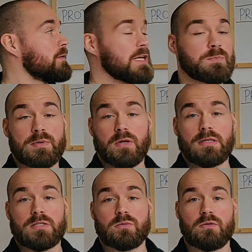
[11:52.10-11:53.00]
Last but not
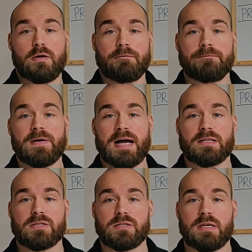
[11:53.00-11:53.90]
least, we've got
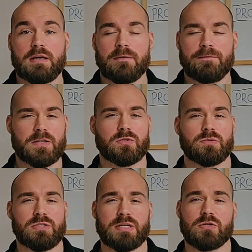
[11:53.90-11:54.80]
fats. Fats are
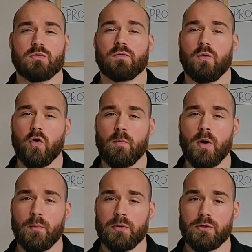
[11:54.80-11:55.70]
essential for
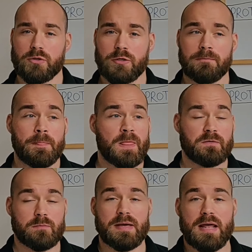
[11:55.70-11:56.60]
hormone production.
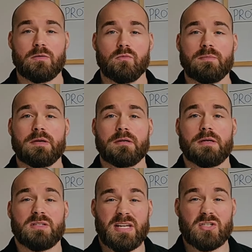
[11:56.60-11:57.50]
For men and
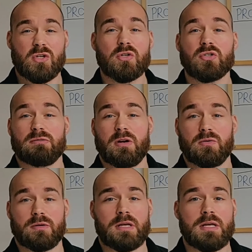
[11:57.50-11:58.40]
women, testosterone.